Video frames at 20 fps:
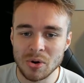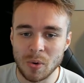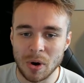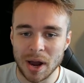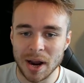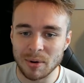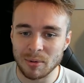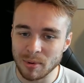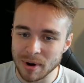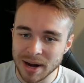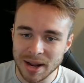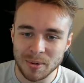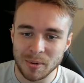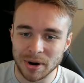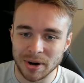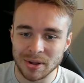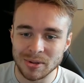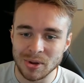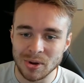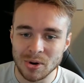what I really
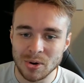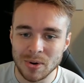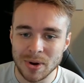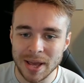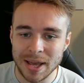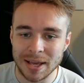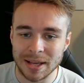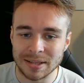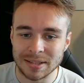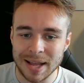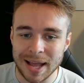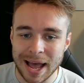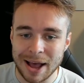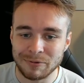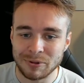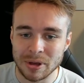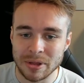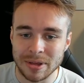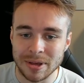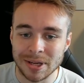want to do is,
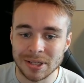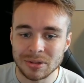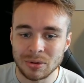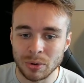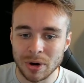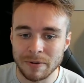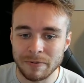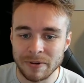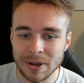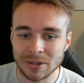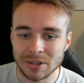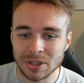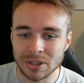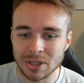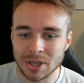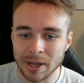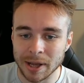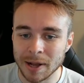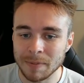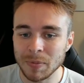after these 3 fixtures
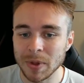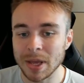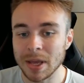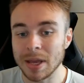here,